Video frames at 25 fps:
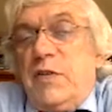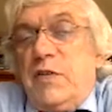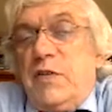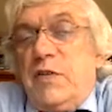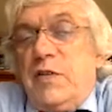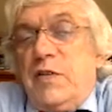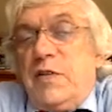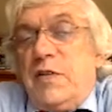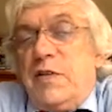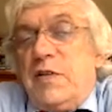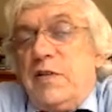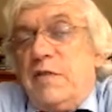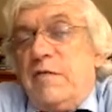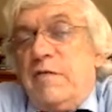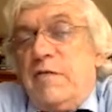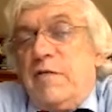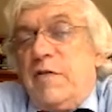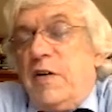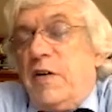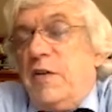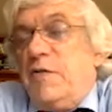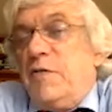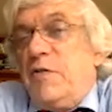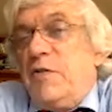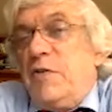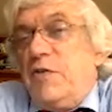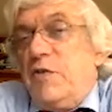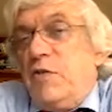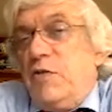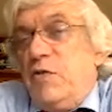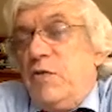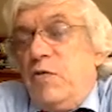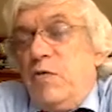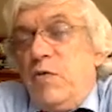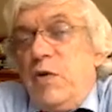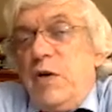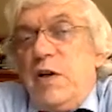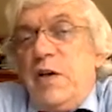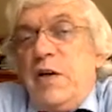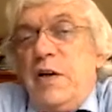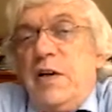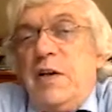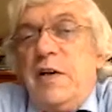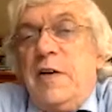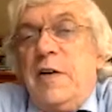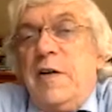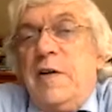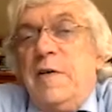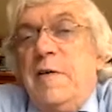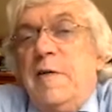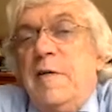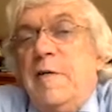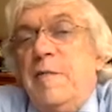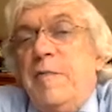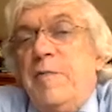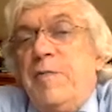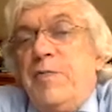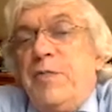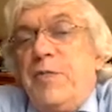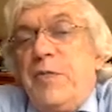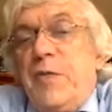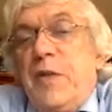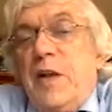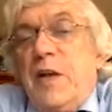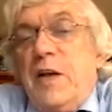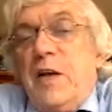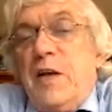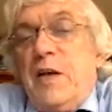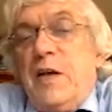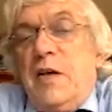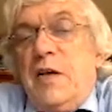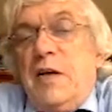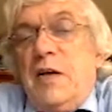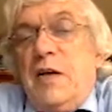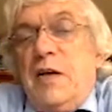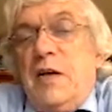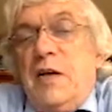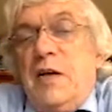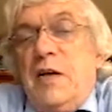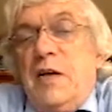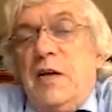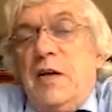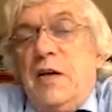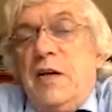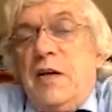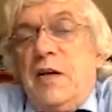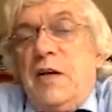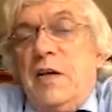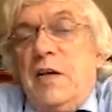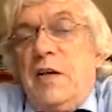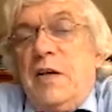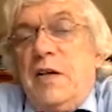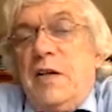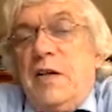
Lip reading: is defined in a new way, and